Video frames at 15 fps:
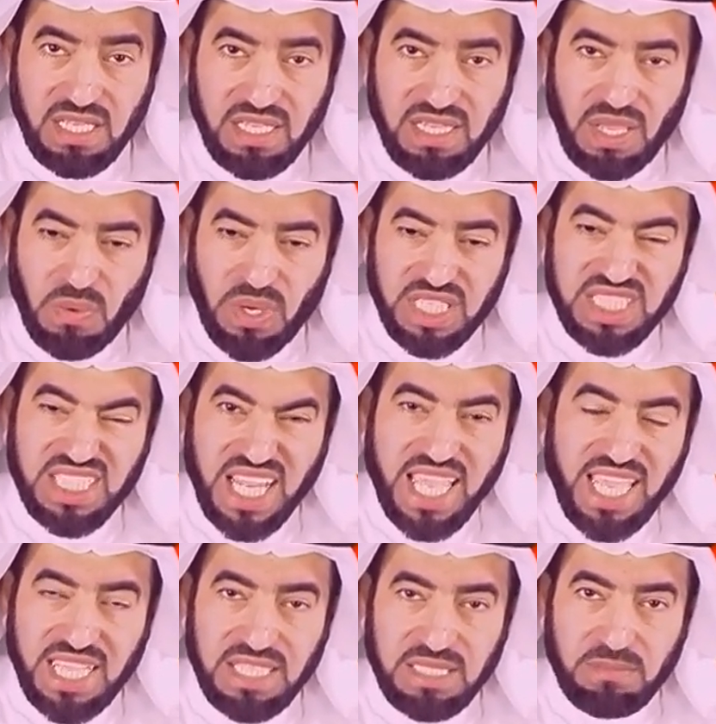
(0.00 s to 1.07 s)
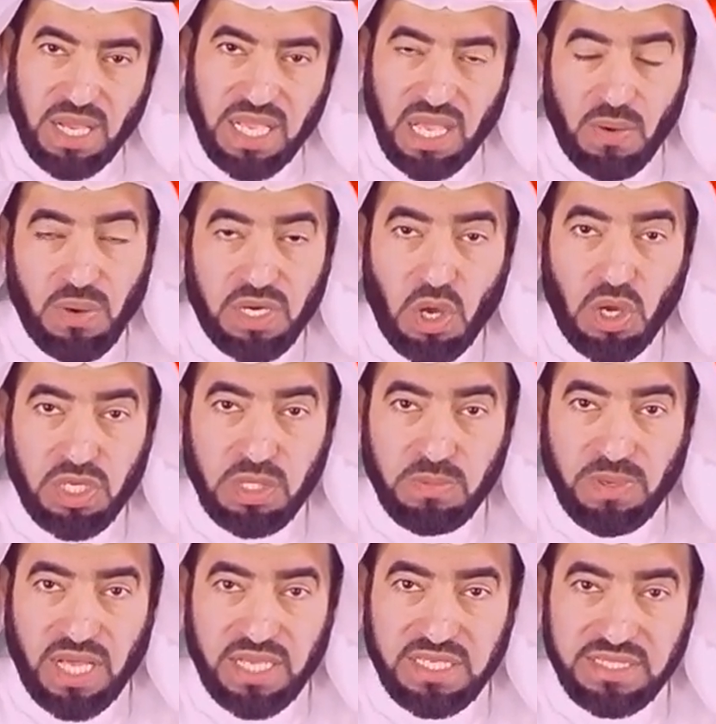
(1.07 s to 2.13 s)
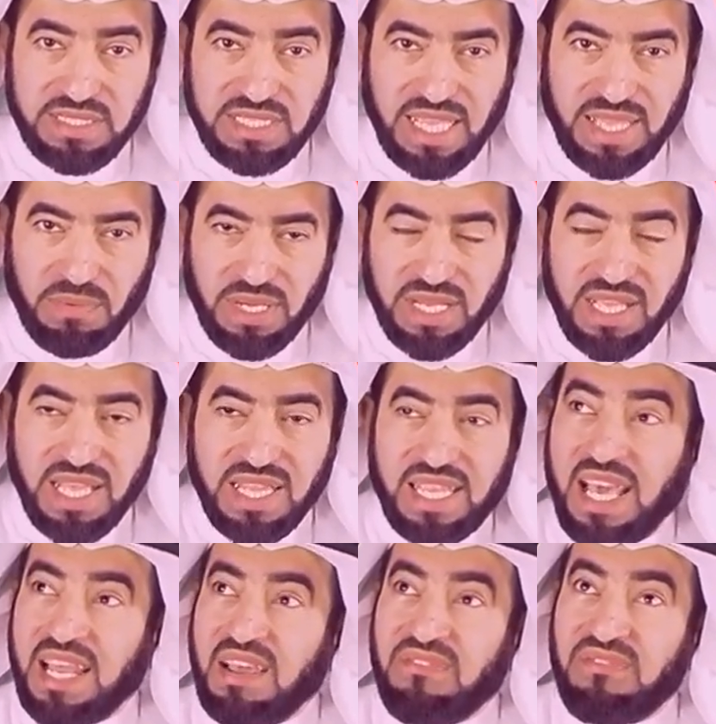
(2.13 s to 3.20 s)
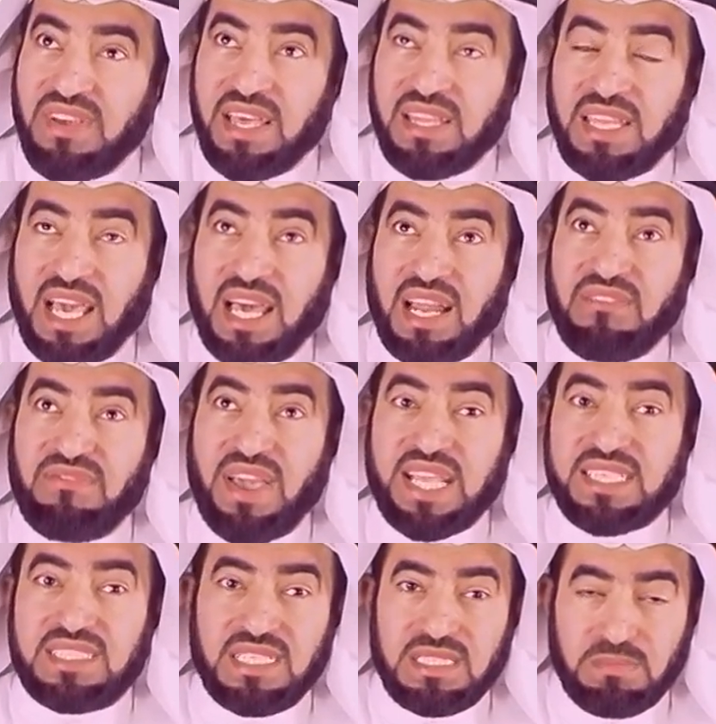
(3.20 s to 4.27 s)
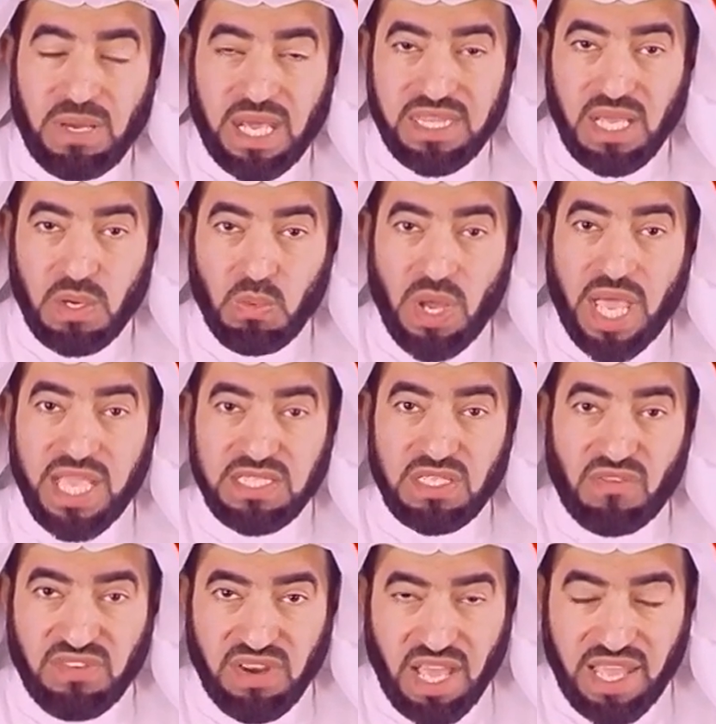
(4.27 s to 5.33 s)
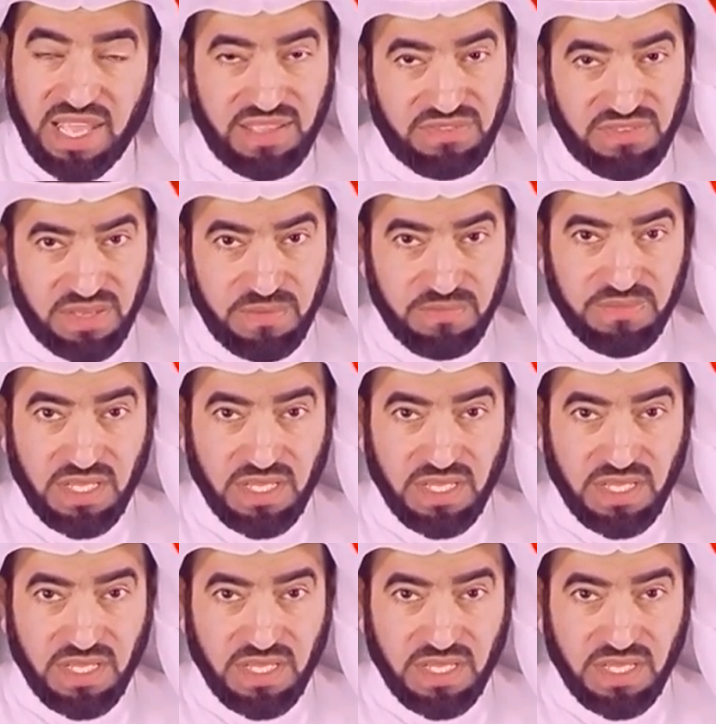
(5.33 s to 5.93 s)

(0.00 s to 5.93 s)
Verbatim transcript: They were trained by our occupiers. They were, they are, they are affected by their ways of life.